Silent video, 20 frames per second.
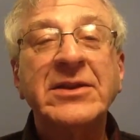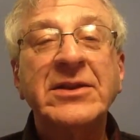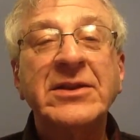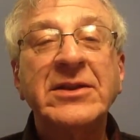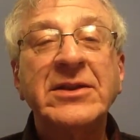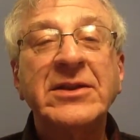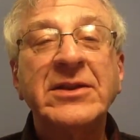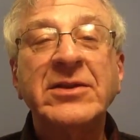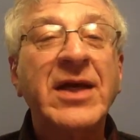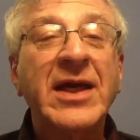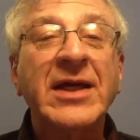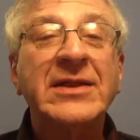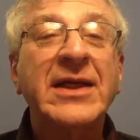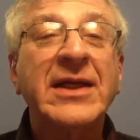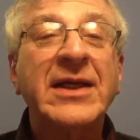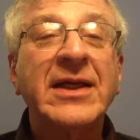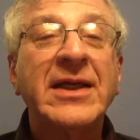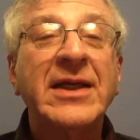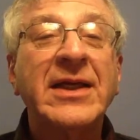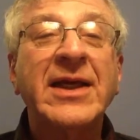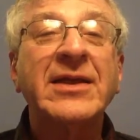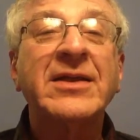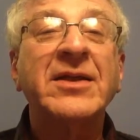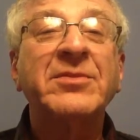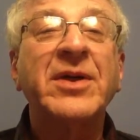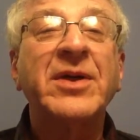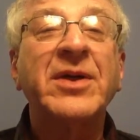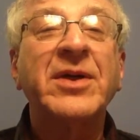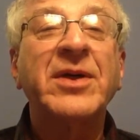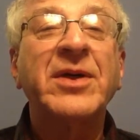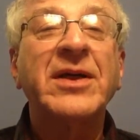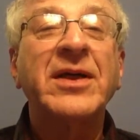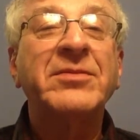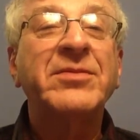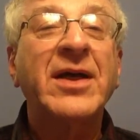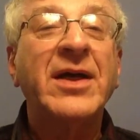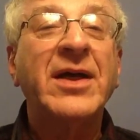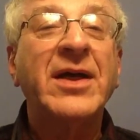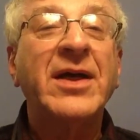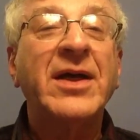you can't take anything but
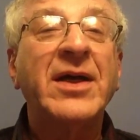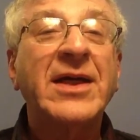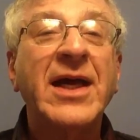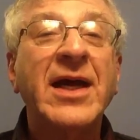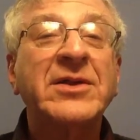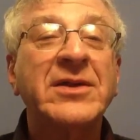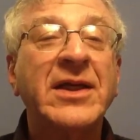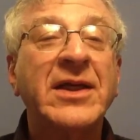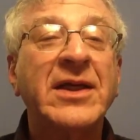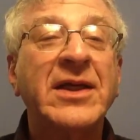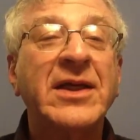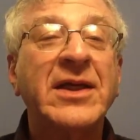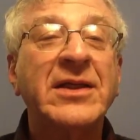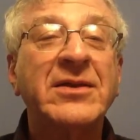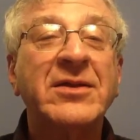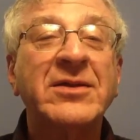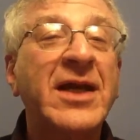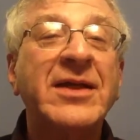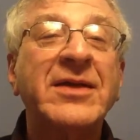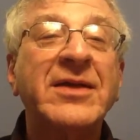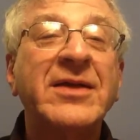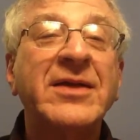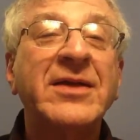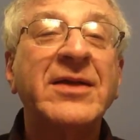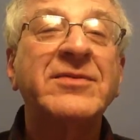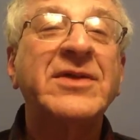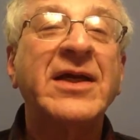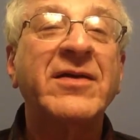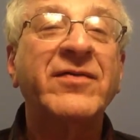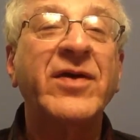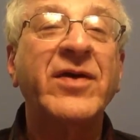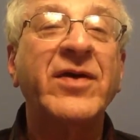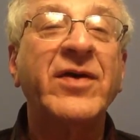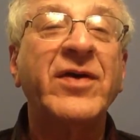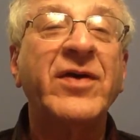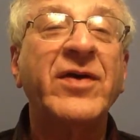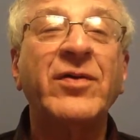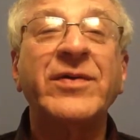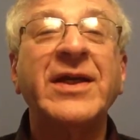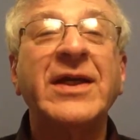a calculator, and you can't even take a
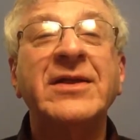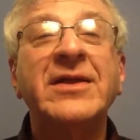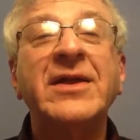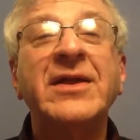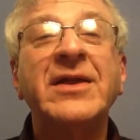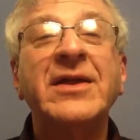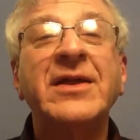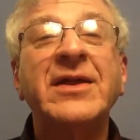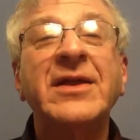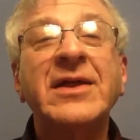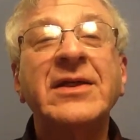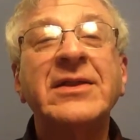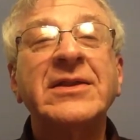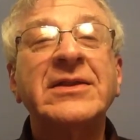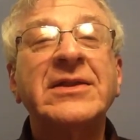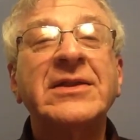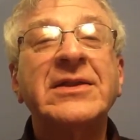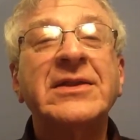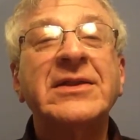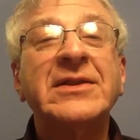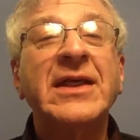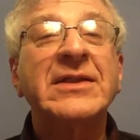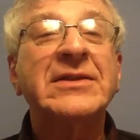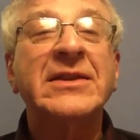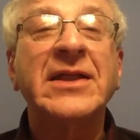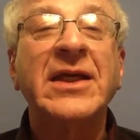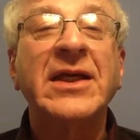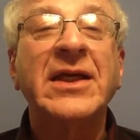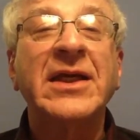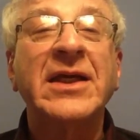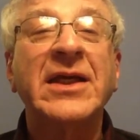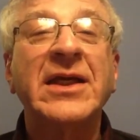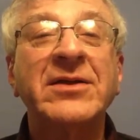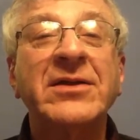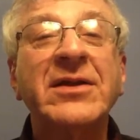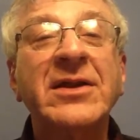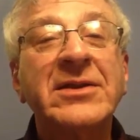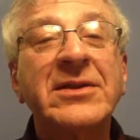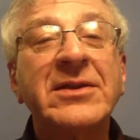phone in to the testing center.